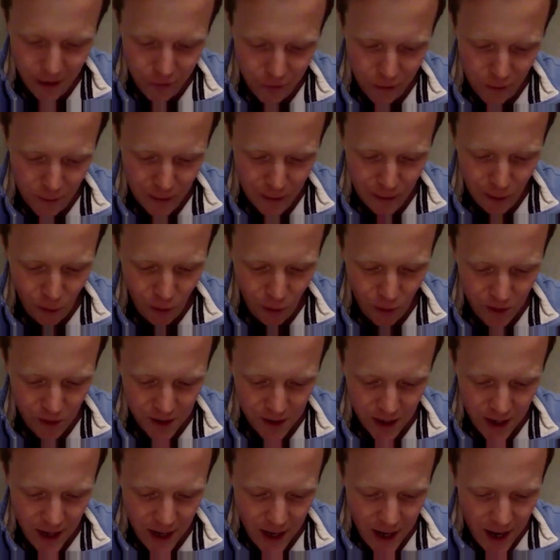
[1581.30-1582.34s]
from the Lord
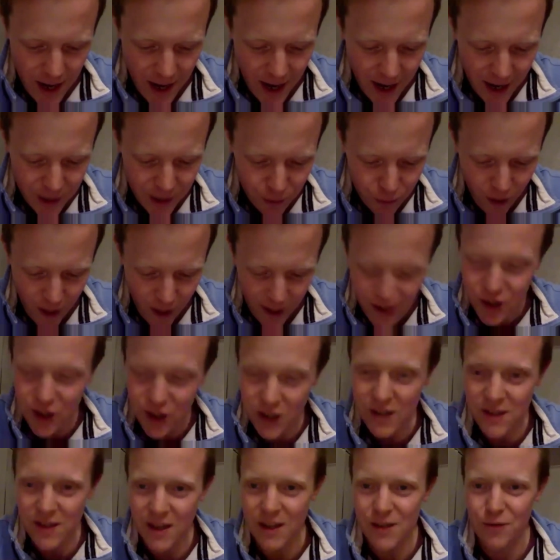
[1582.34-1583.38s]
and
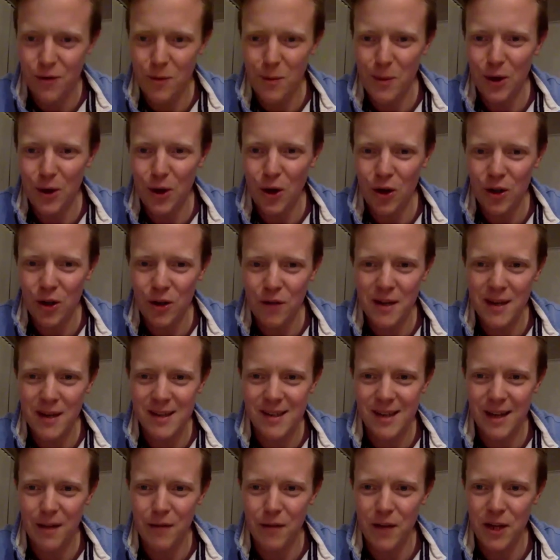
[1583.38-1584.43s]
righteousness from the God of his
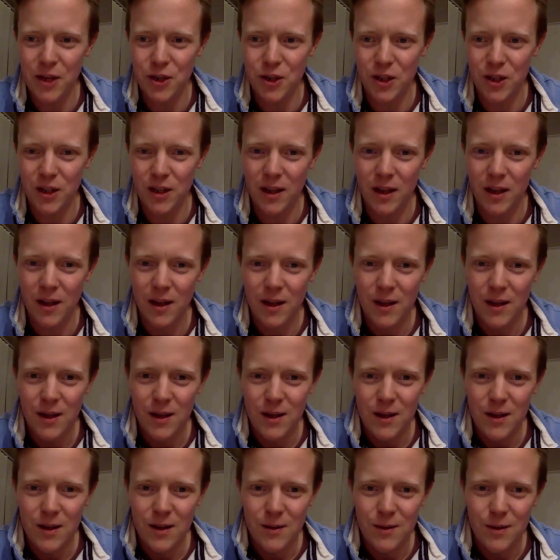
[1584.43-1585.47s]
salvation.
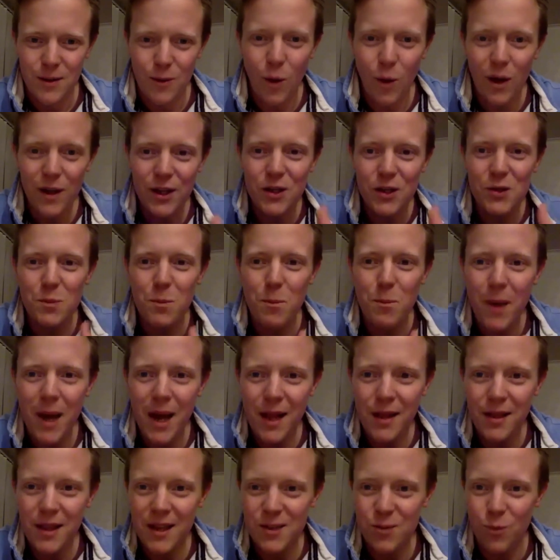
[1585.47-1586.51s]
The one who's
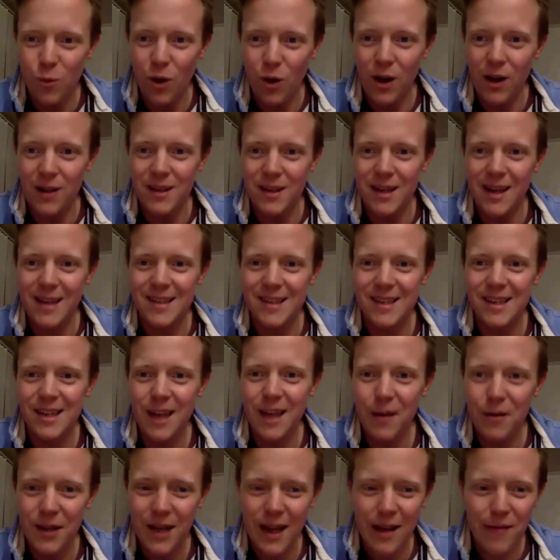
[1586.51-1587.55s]
made this world has
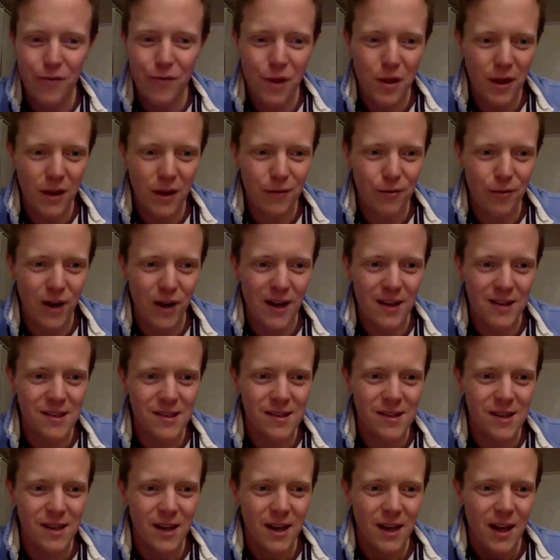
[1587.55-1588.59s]
given everything for
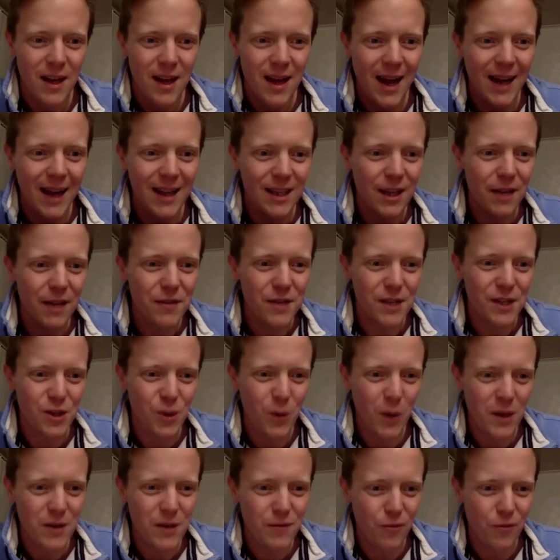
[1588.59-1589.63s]
us and gives it to
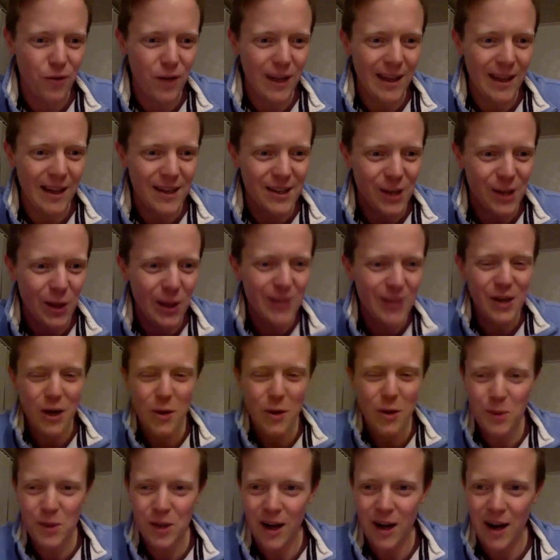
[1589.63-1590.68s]
us freely. So let's
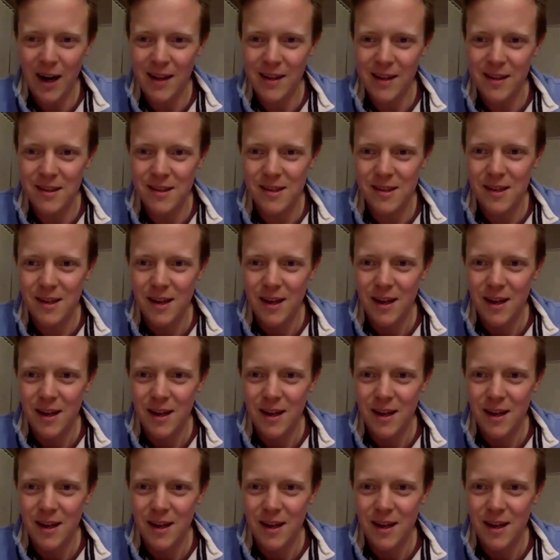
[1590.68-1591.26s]
open our hands